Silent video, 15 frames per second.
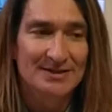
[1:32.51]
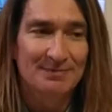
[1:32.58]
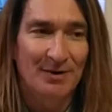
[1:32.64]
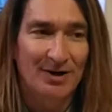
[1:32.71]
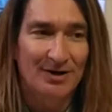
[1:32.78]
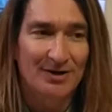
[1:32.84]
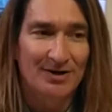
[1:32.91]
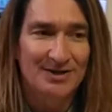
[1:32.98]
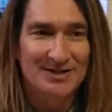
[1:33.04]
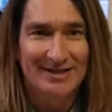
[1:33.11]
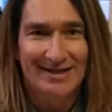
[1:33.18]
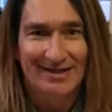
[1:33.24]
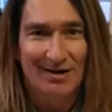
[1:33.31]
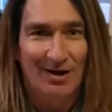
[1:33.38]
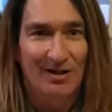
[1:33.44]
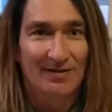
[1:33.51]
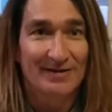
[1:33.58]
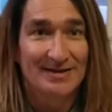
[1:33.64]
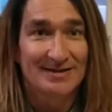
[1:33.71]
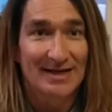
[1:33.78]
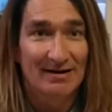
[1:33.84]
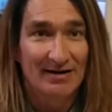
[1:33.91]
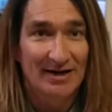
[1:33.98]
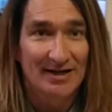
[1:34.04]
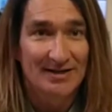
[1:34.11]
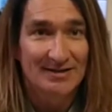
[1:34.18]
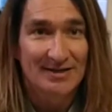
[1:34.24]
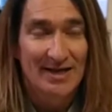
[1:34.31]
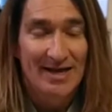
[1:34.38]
partners in all these areas.